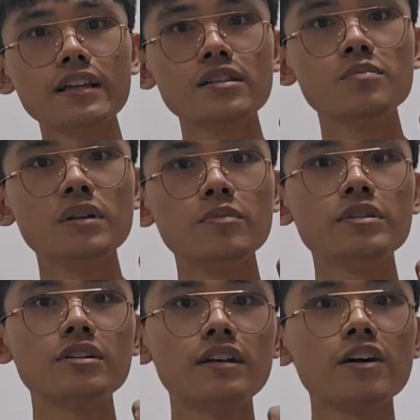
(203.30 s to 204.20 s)

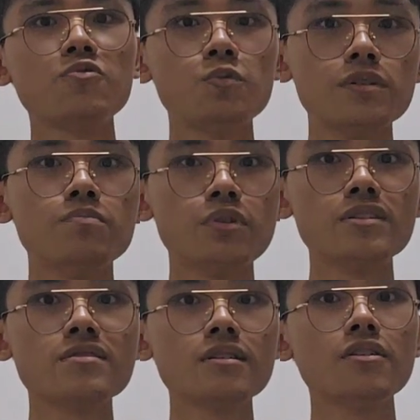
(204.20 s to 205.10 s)
18mm lug weight
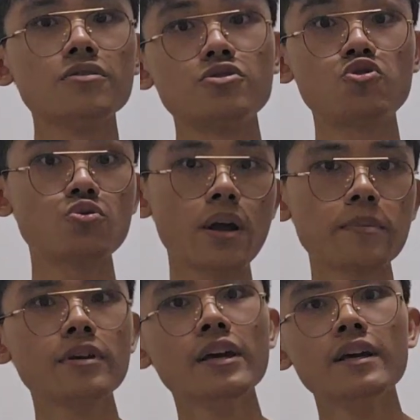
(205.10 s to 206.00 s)
bracelet or strap
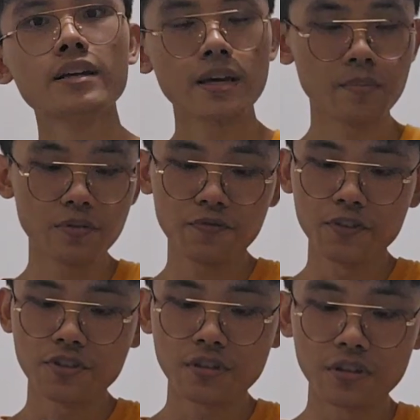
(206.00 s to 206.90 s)
can be
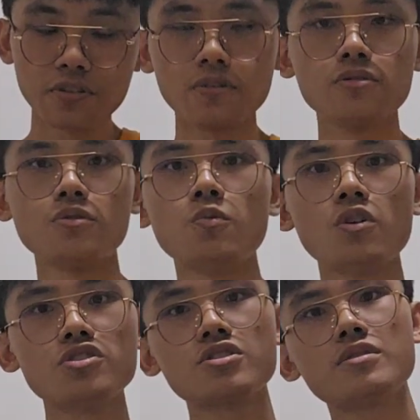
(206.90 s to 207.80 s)
fitted onto the
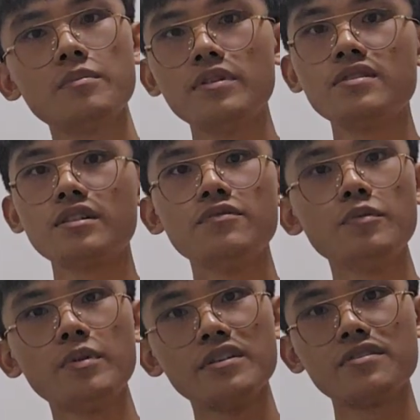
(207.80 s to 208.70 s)
watch and basically
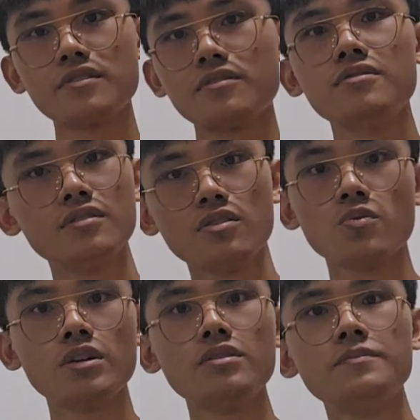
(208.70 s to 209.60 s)
replacing this
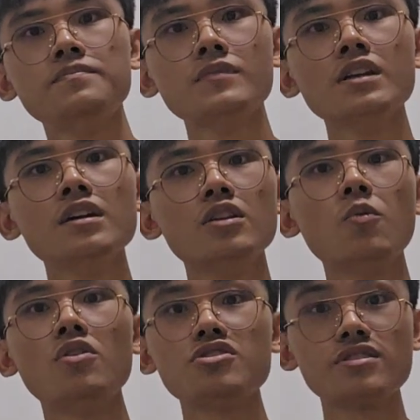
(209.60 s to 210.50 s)
one. The
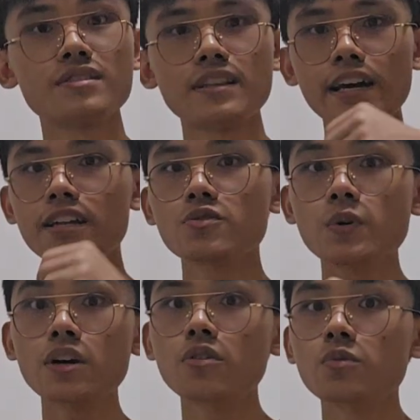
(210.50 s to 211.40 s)
watch is light as
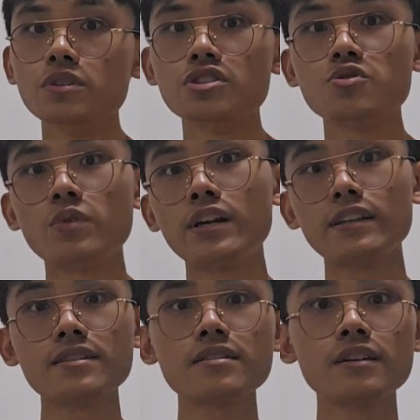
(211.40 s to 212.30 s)
well, which when I
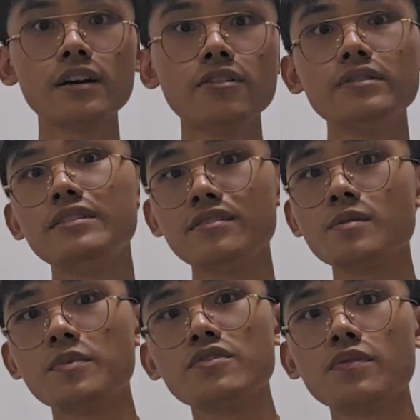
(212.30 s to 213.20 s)
tested it out, it
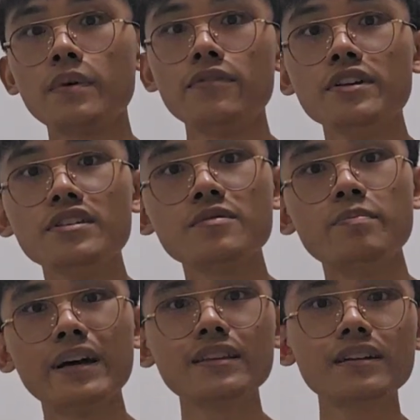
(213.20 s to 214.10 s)
disappears from my wrist
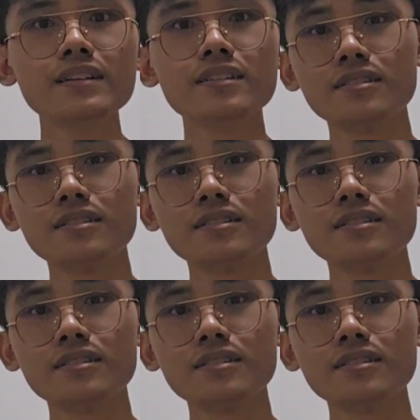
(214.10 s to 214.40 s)
better than the